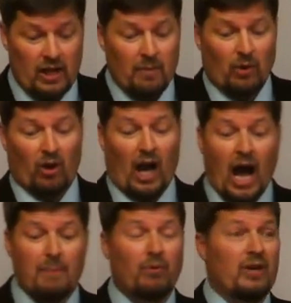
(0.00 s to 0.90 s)
But look,
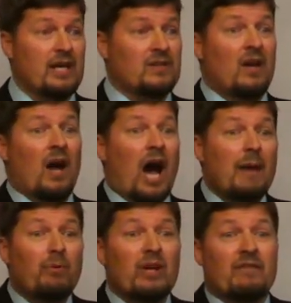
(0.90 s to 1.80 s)
I believe, I
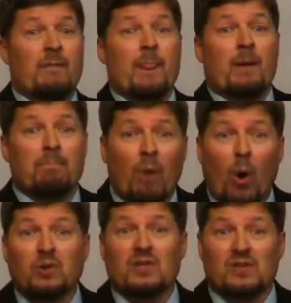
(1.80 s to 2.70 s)
believe
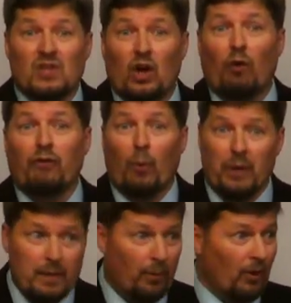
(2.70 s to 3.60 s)
most skillful
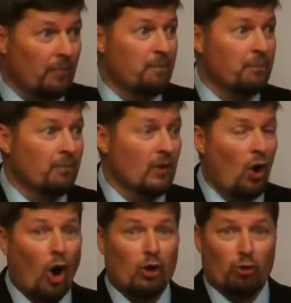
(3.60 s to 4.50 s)
people
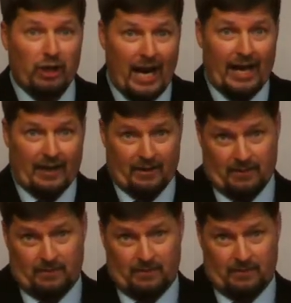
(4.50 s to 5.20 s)
are created.